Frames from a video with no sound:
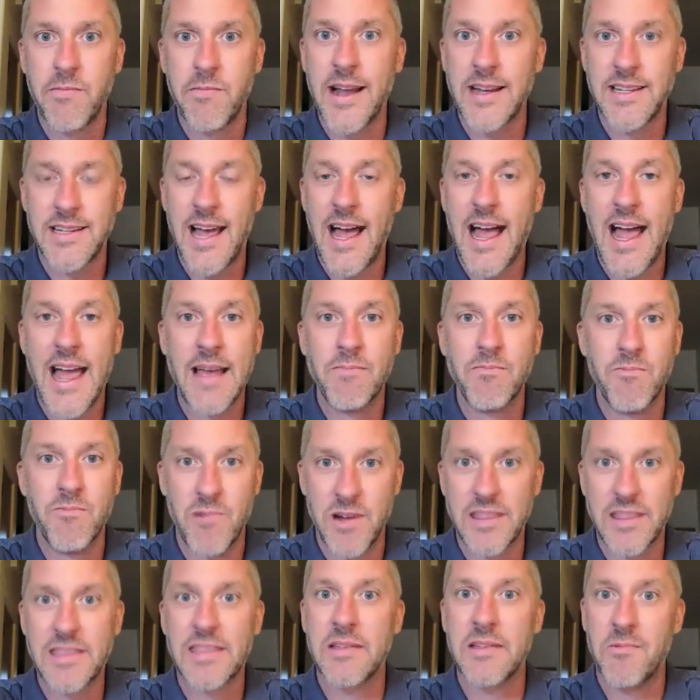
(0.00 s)
my time
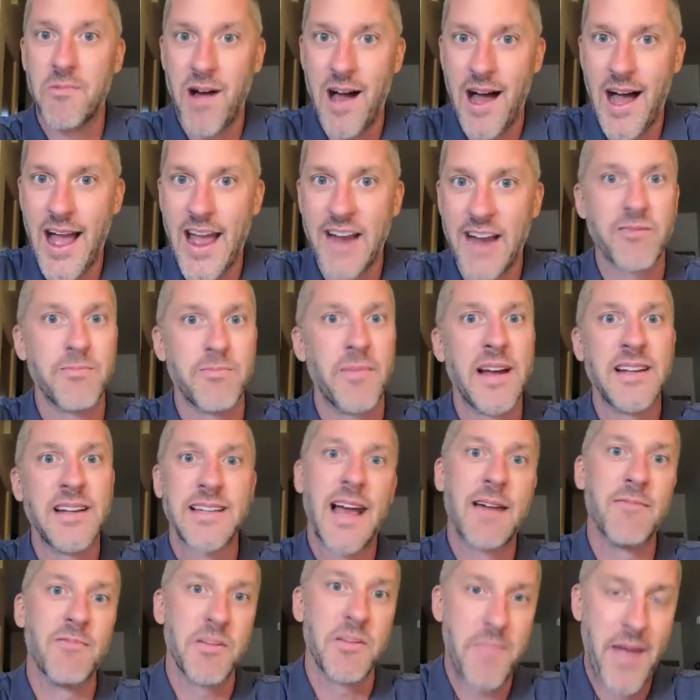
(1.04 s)
with the Y, from my
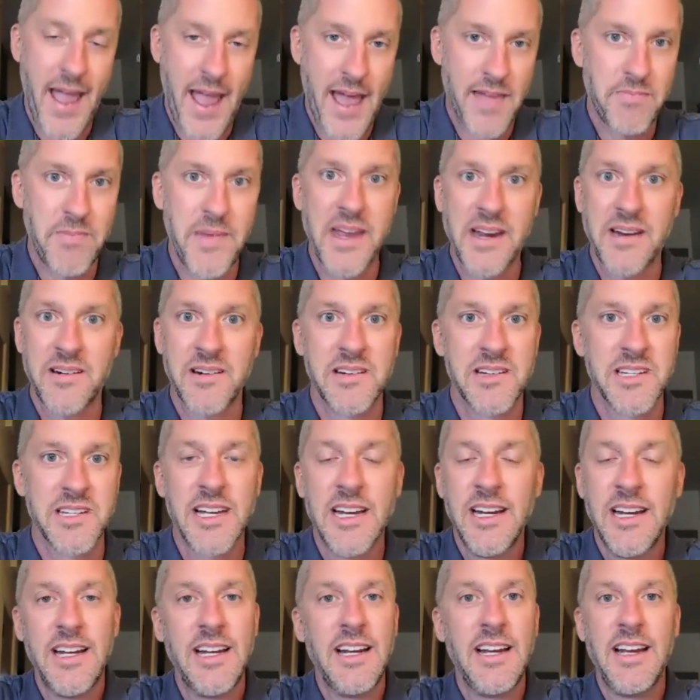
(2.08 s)
time with Pathmakers,
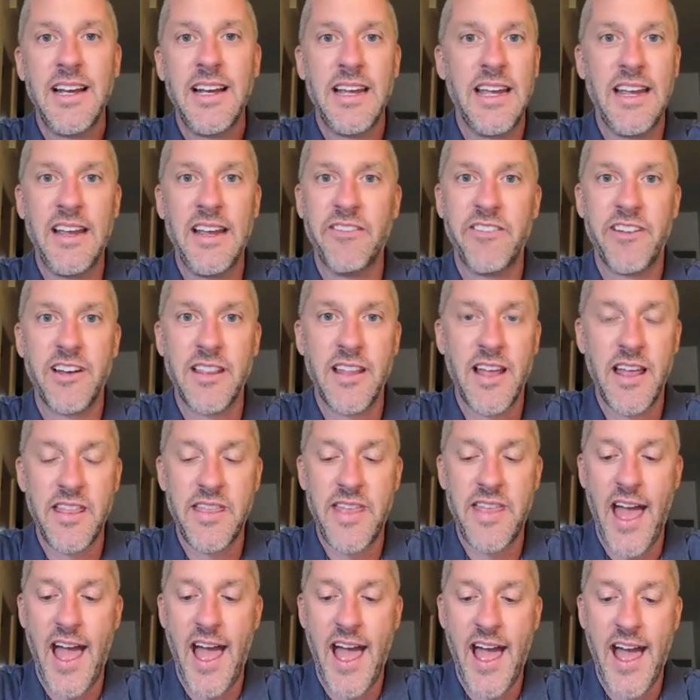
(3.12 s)
even
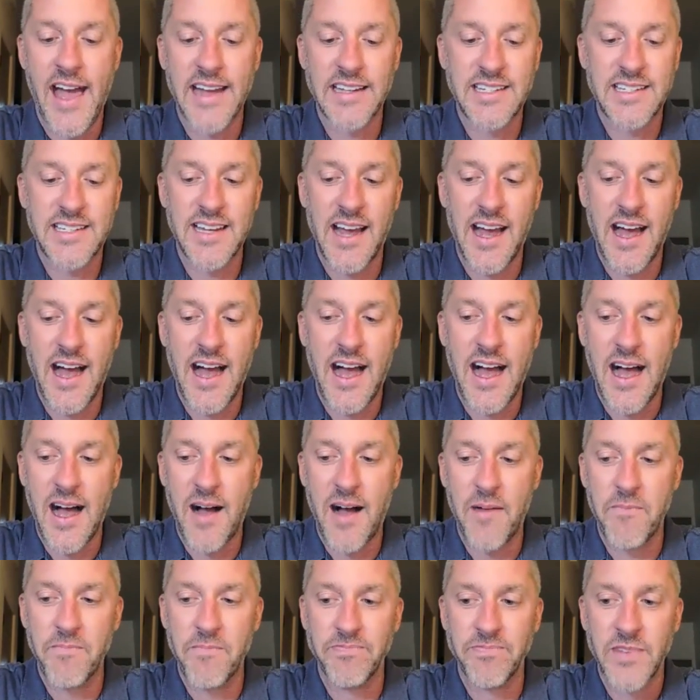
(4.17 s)
that
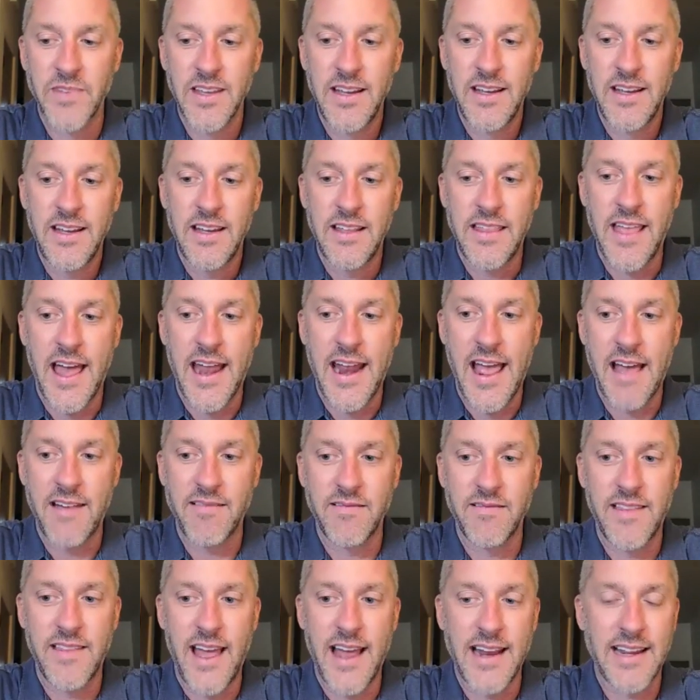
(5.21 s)

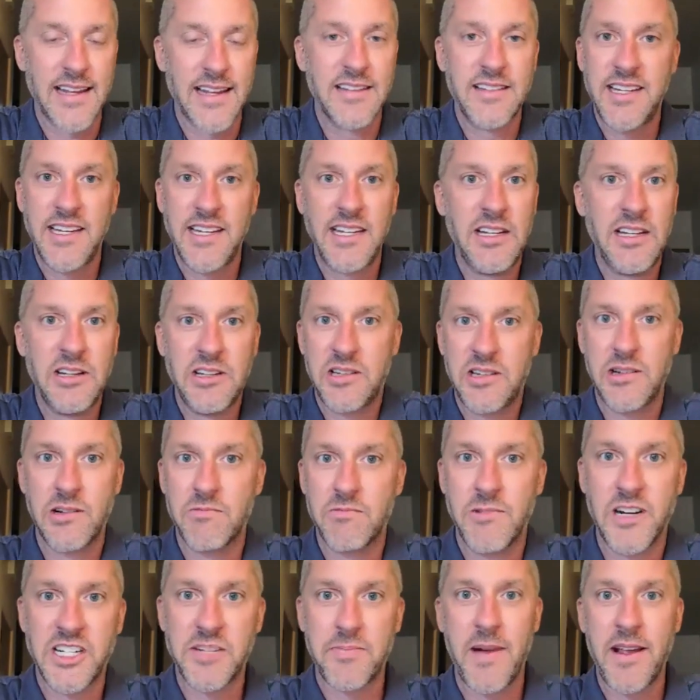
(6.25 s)
that continue to
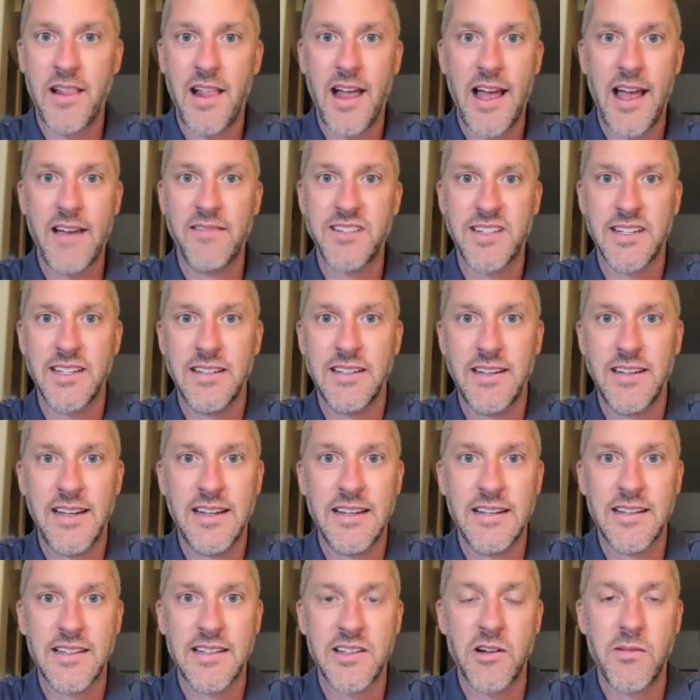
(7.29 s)
enrich my lives
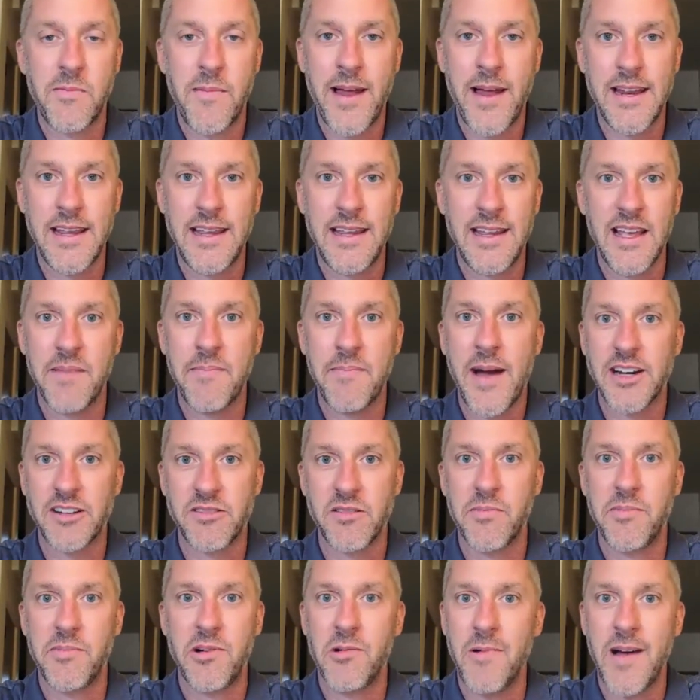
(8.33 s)
in so many
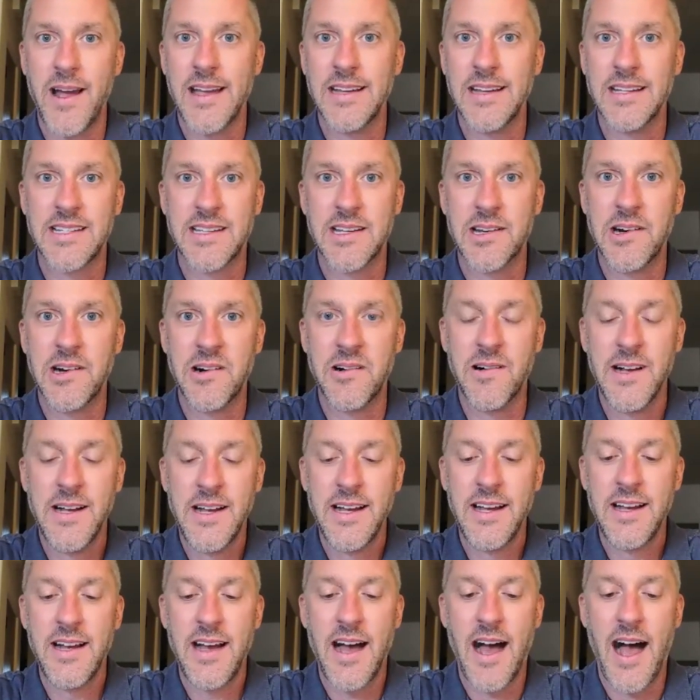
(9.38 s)
immeasurable ways. So
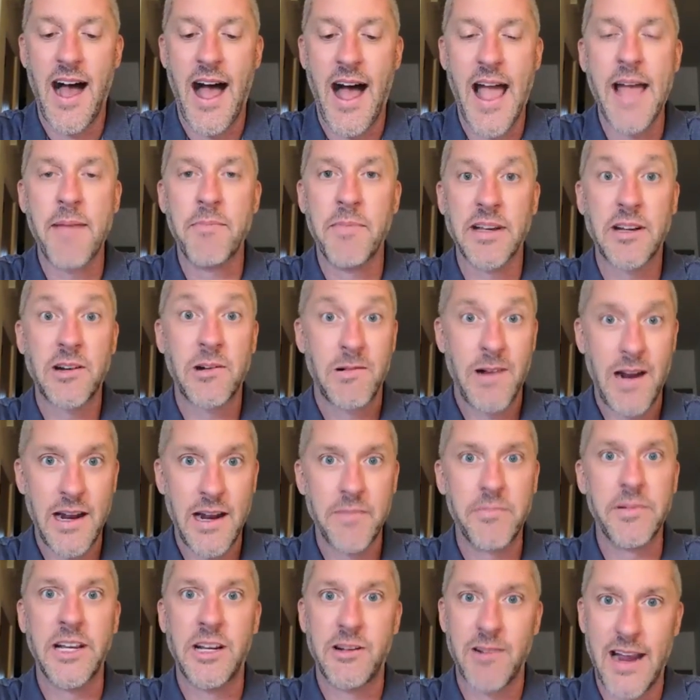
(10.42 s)
I am
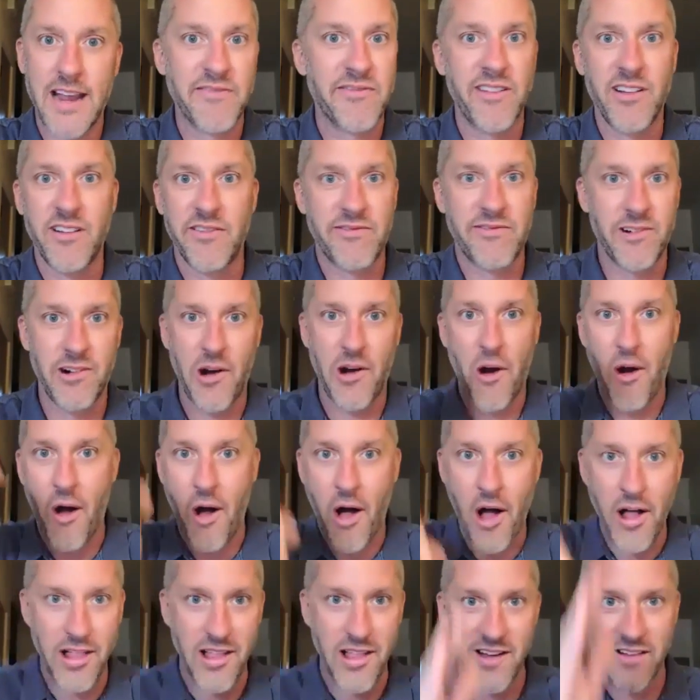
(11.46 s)
incredibly grateful for
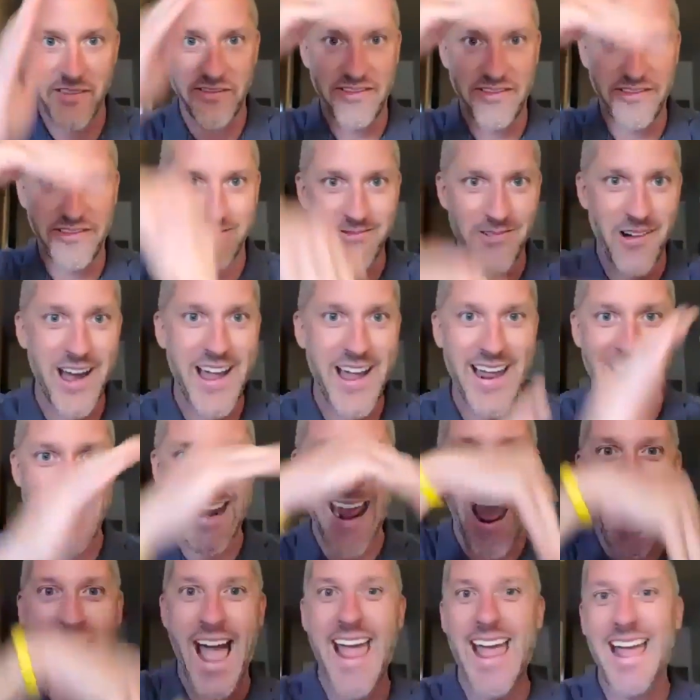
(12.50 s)
all of what
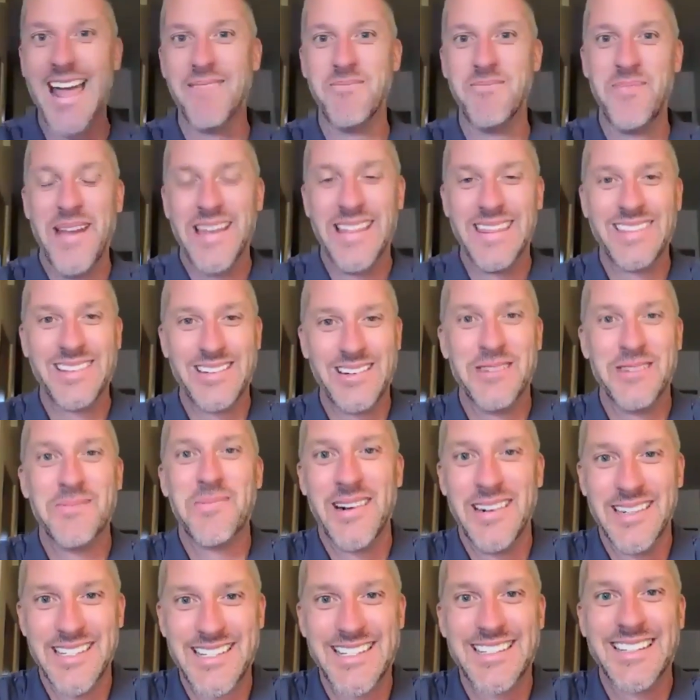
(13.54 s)
I have been through
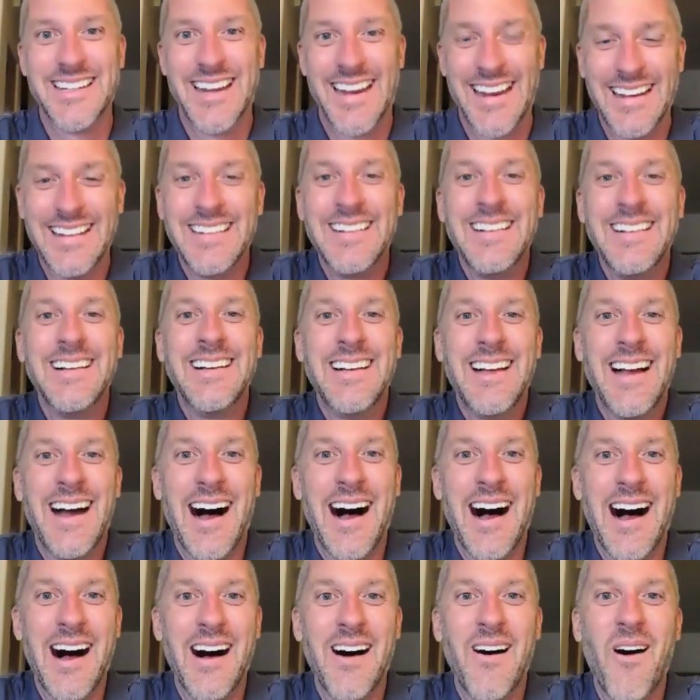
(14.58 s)
personally
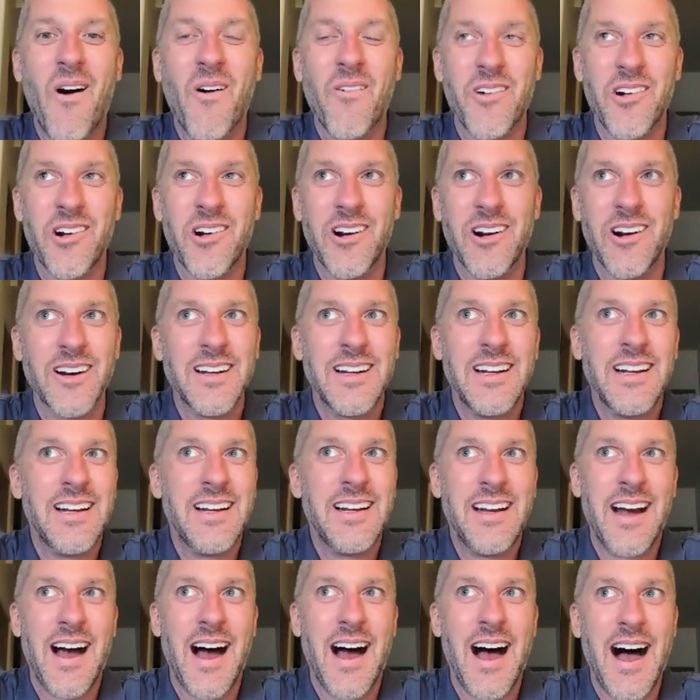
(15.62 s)
over
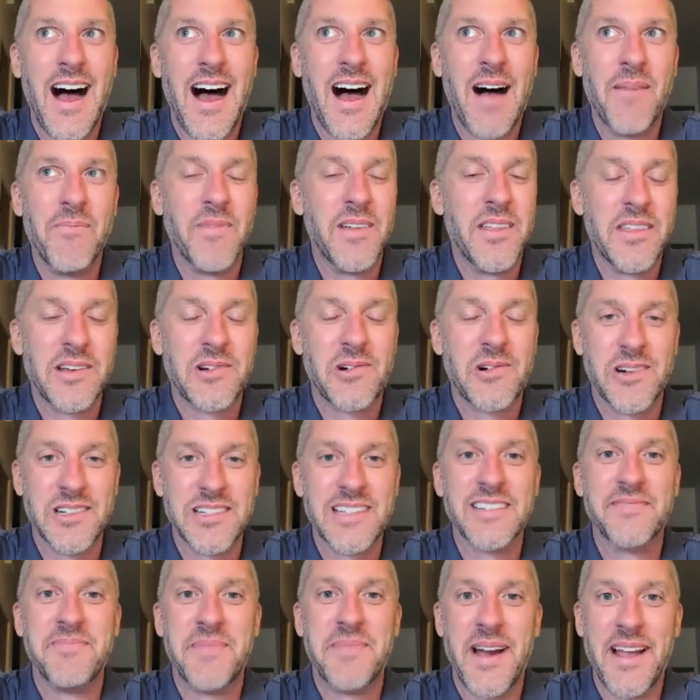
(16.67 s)
the course
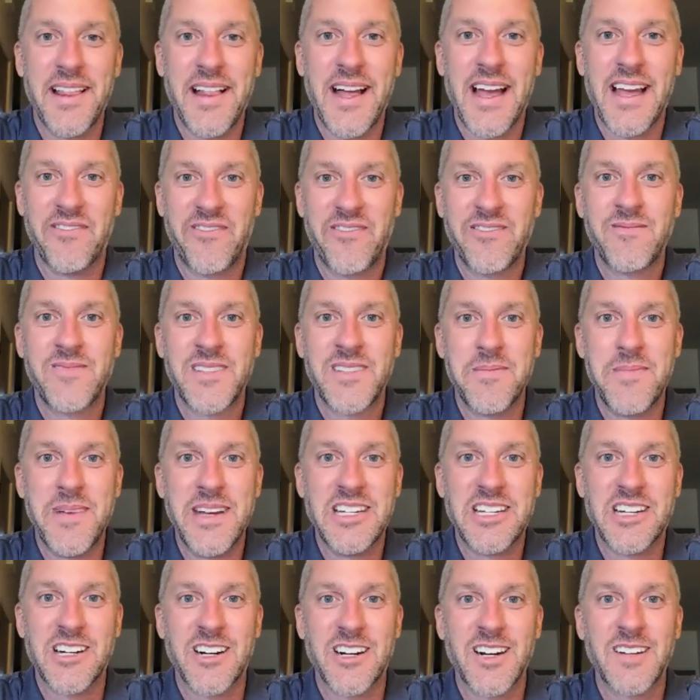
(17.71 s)
of my life, to be
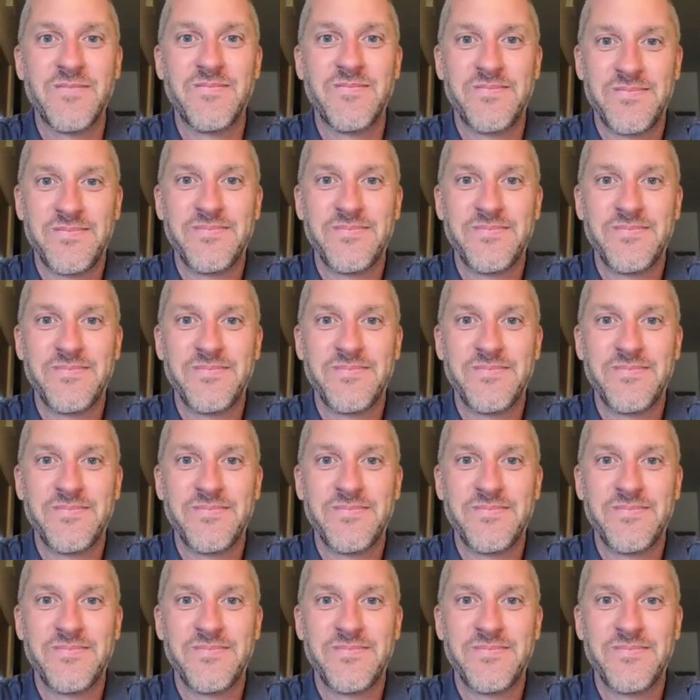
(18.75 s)
sure.